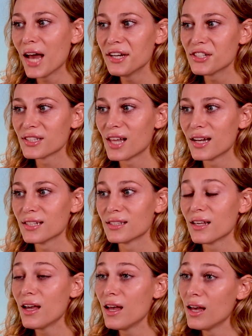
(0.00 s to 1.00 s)
kind of just let us
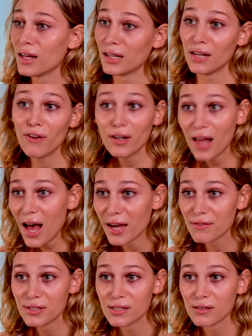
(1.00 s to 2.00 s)
live our
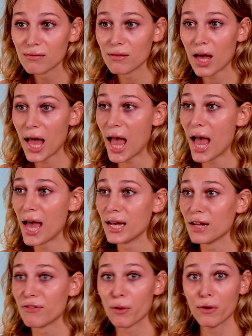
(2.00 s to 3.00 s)
lives. And
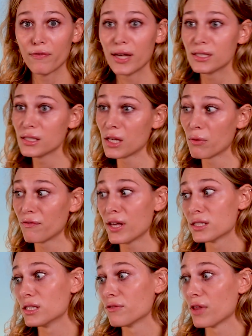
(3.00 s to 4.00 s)
if they were phases, they were
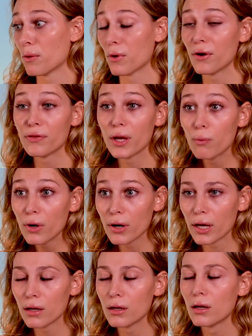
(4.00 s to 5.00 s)
phases. If they weren't, they weren't.